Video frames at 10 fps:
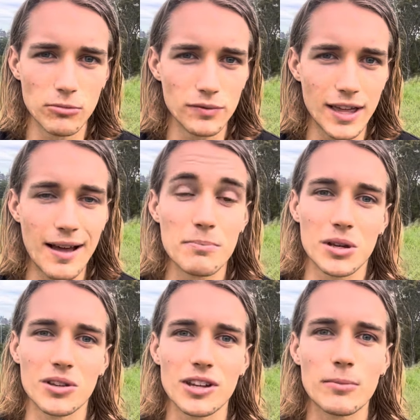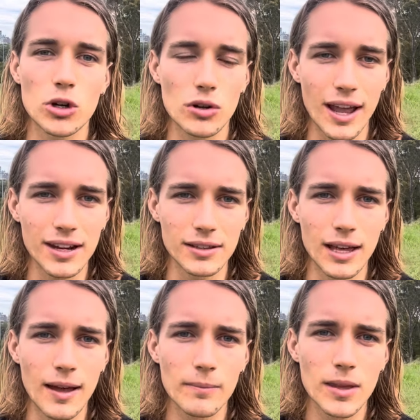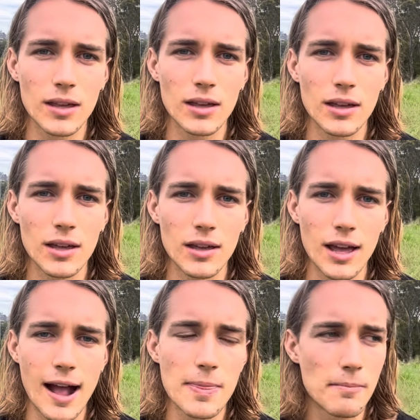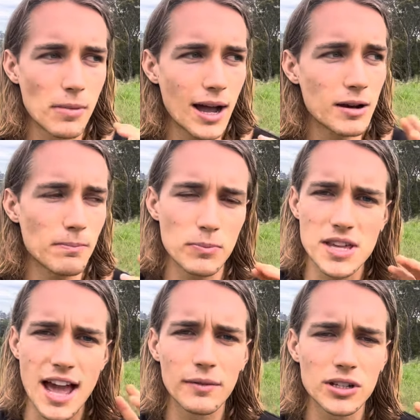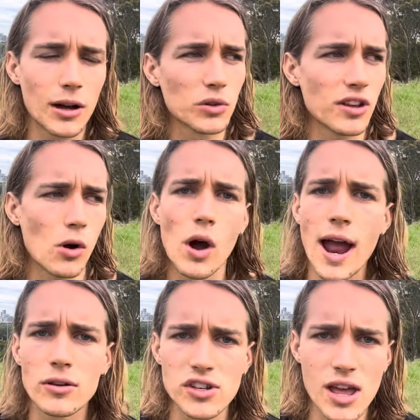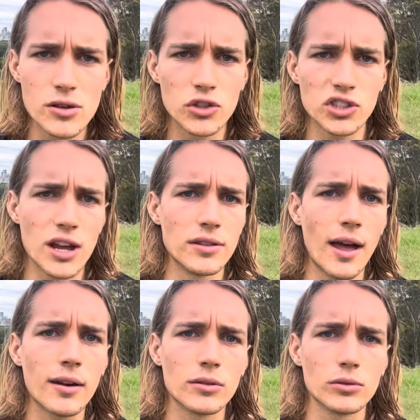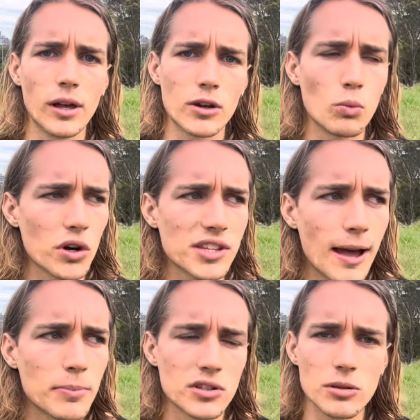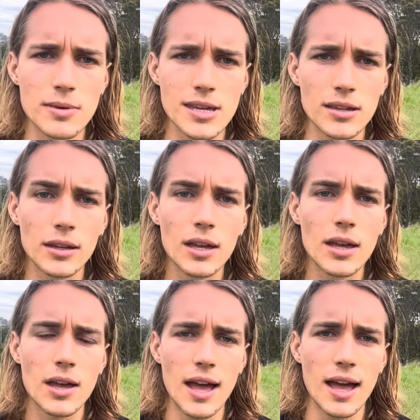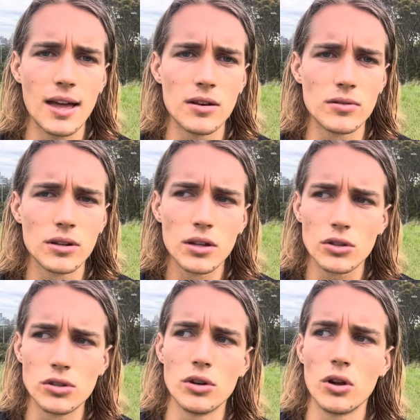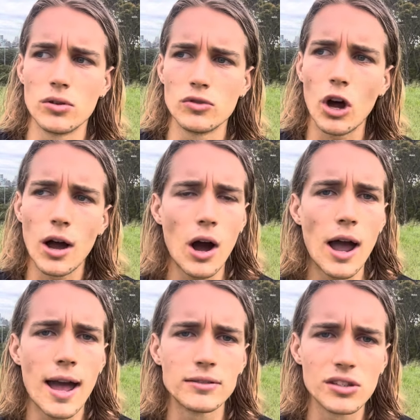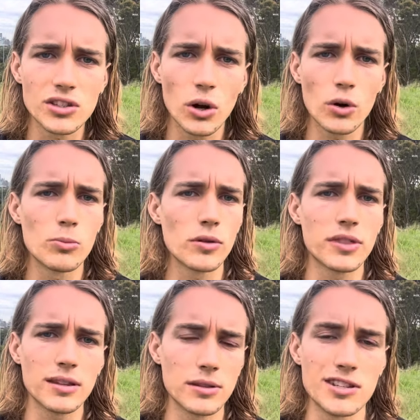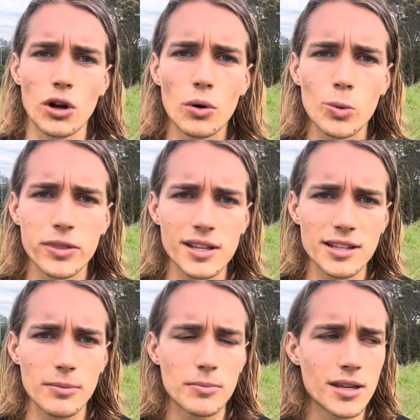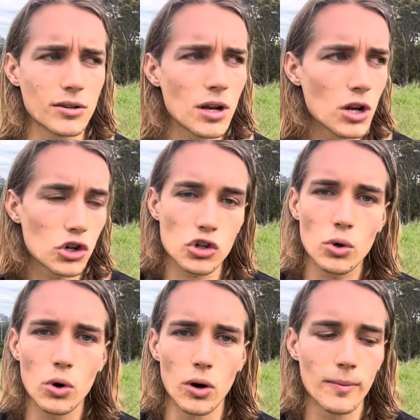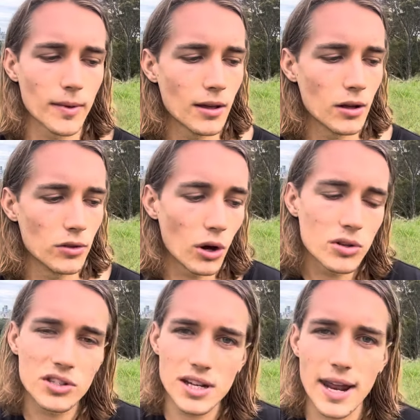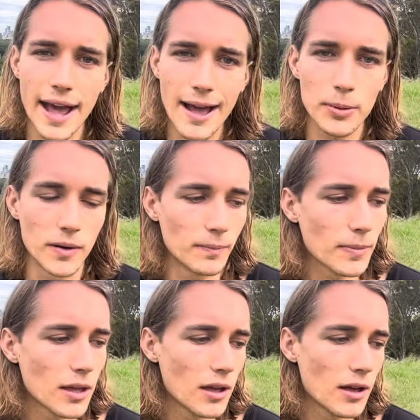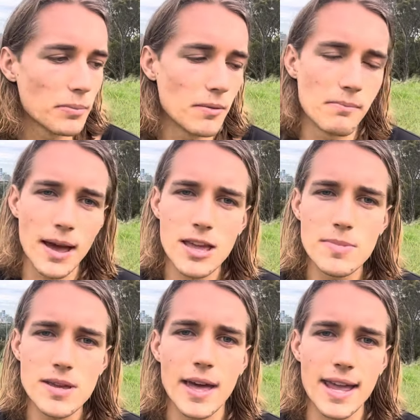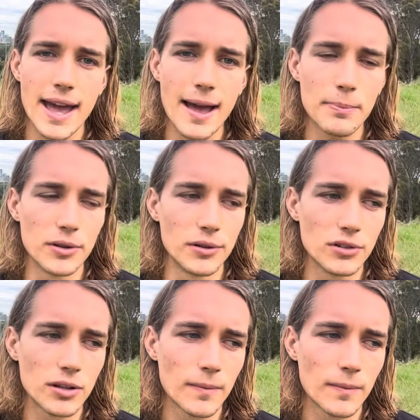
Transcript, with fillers: of that because I'm creating that. And the mind and the avatar will say, Oh, how dare you say that? Like, what has happened to me? And, you know, I had this horrible thi- these horrible things happen to me. And sure, those did happen, but maybe they happened